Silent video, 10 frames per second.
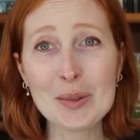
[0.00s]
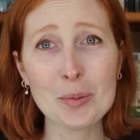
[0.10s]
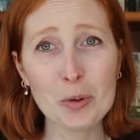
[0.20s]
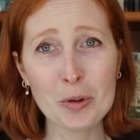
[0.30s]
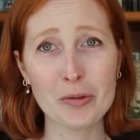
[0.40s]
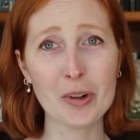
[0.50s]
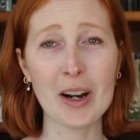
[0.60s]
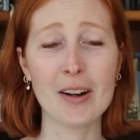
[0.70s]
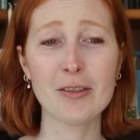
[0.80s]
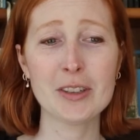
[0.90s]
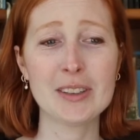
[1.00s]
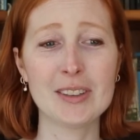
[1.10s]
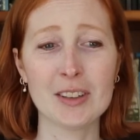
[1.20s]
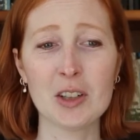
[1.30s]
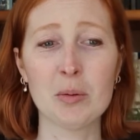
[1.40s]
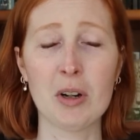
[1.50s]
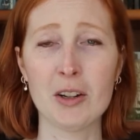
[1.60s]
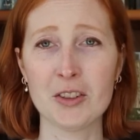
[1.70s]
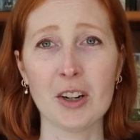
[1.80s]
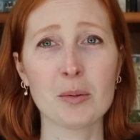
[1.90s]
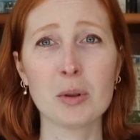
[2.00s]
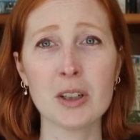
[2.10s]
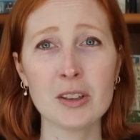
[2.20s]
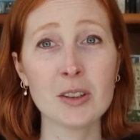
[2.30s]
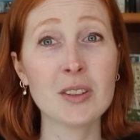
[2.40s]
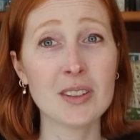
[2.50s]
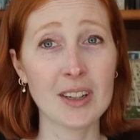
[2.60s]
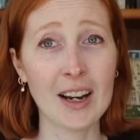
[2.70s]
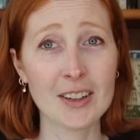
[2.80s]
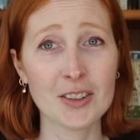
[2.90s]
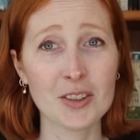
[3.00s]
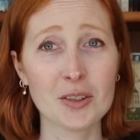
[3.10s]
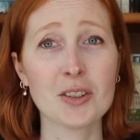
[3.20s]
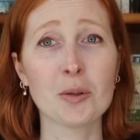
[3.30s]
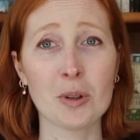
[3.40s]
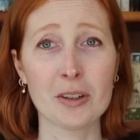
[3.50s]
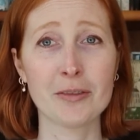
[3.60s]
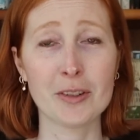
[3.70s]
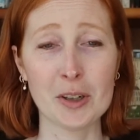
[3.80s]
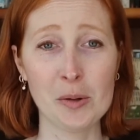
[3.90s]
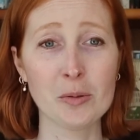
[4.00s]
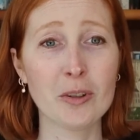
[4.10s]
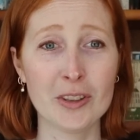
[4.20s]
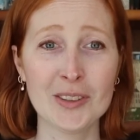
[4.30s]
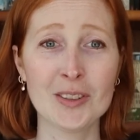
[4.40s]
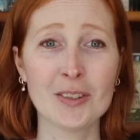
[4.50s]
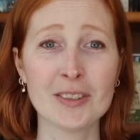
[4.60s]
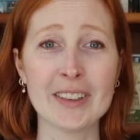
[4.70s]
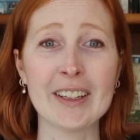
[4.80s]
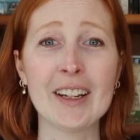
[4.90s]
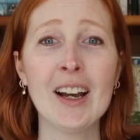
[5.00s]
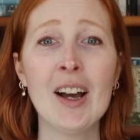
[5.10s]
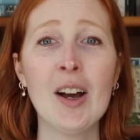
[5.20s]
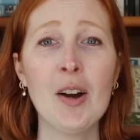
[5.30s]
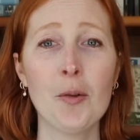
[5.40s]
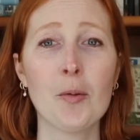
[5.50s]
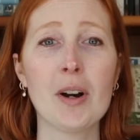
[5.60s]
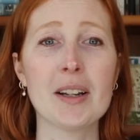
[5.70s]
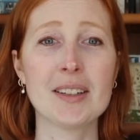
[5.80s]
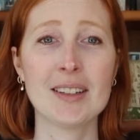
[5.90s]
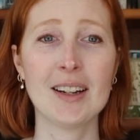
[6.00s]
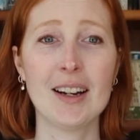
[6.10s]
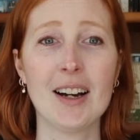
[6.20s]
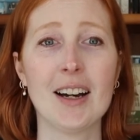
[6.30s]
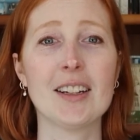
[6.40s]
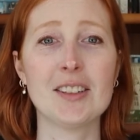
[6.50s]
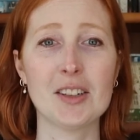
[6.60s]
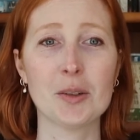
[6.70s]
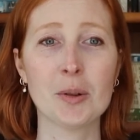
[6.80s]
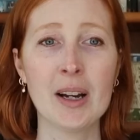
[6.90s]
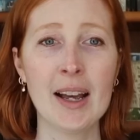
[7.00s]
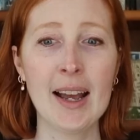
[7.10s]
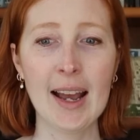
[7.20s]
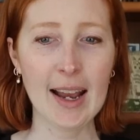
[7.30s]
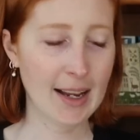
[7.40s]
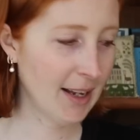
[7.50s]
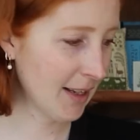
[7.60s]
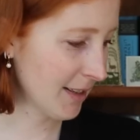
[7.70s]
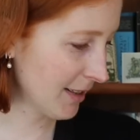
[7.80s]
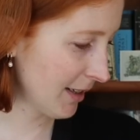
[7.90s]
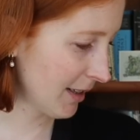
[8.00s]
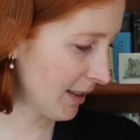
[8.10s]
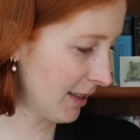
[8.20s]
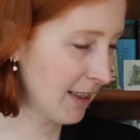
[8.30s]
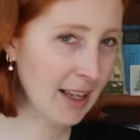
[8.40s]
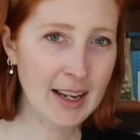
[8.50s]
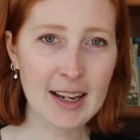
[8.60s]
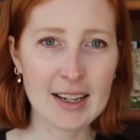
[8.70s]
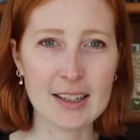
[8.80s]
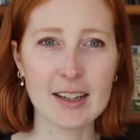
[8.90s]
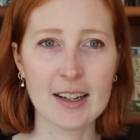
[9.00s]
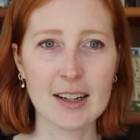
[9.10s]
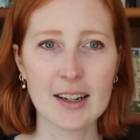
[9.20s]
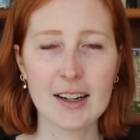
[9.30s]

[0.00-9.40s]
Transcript: spool for every single project. Put your stash to work for you, which is certainly what I do. And then,